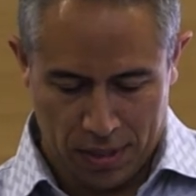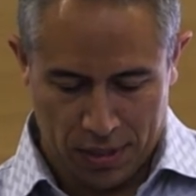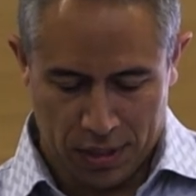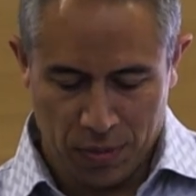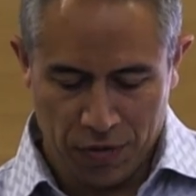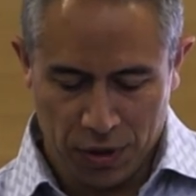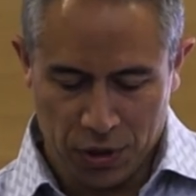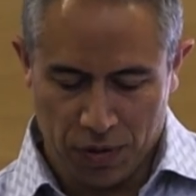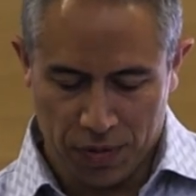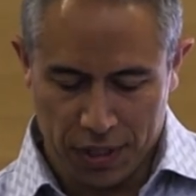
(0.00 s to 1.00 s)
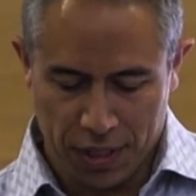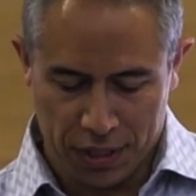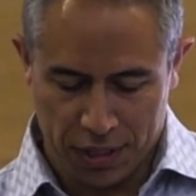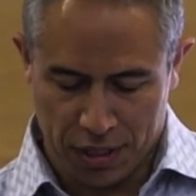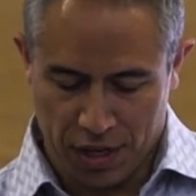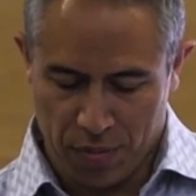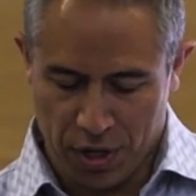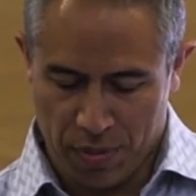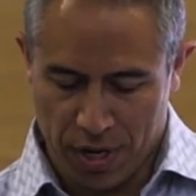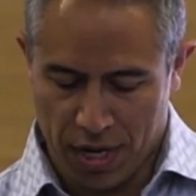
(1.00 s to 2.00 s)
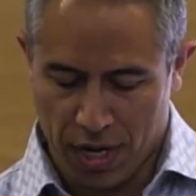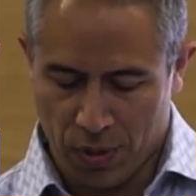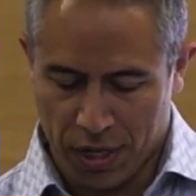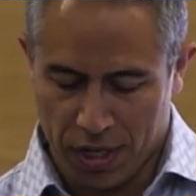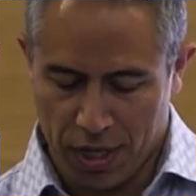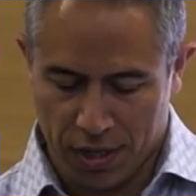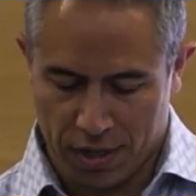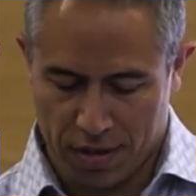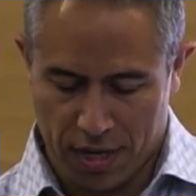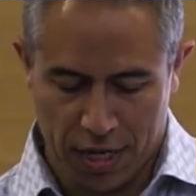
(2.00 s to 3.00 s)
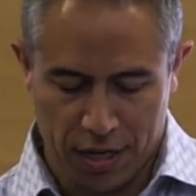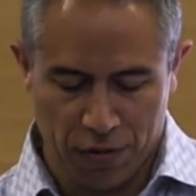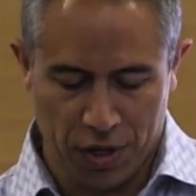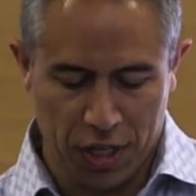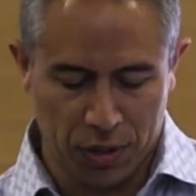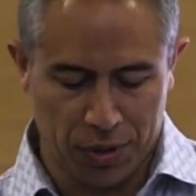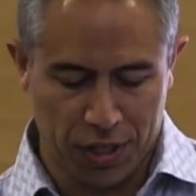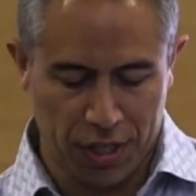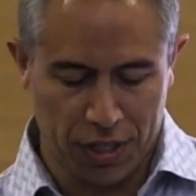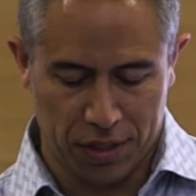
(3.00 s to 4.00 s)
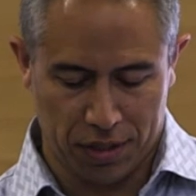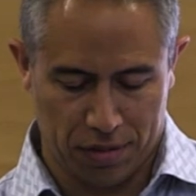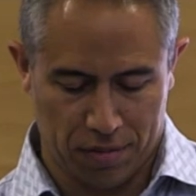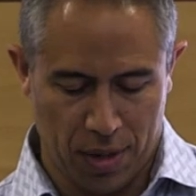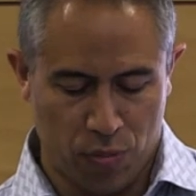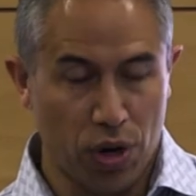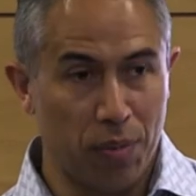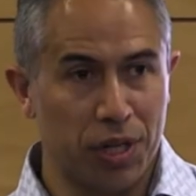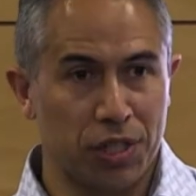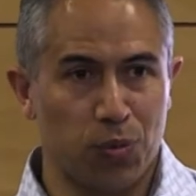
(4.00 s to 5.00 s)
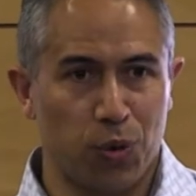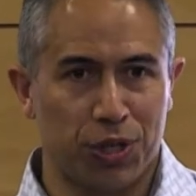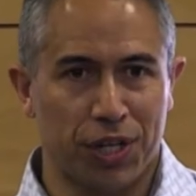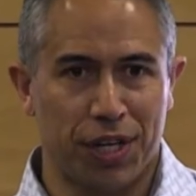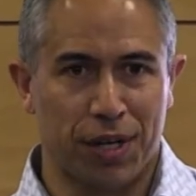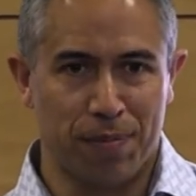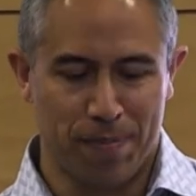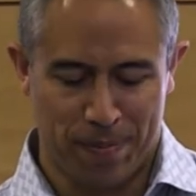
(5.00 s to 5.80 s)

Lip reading: Some of those conversations have been about how we connect our different expertise and parameters and work together.